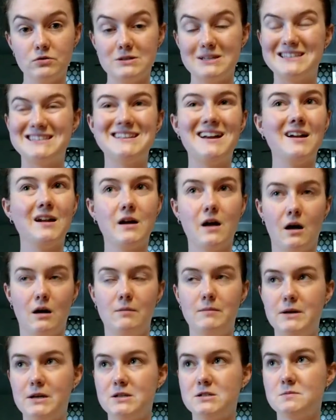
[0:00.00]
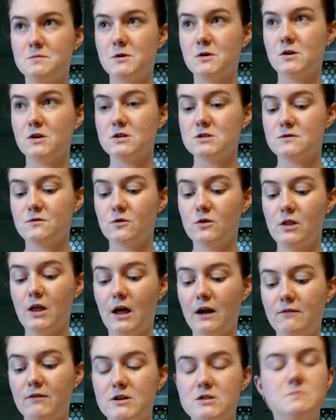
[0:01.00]
it's not a common experience for a lot
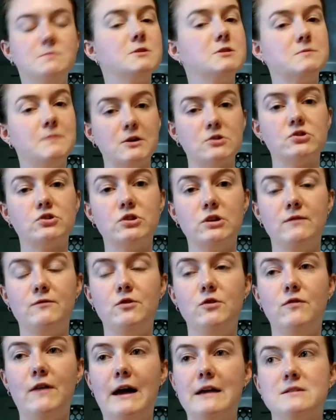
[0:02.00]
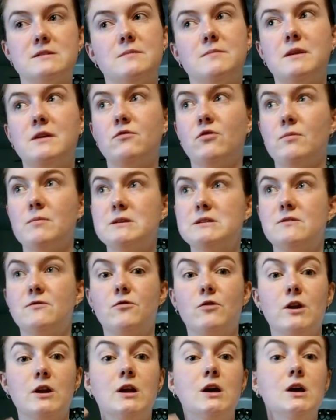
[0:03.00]
of us, but especially if you've had something from a different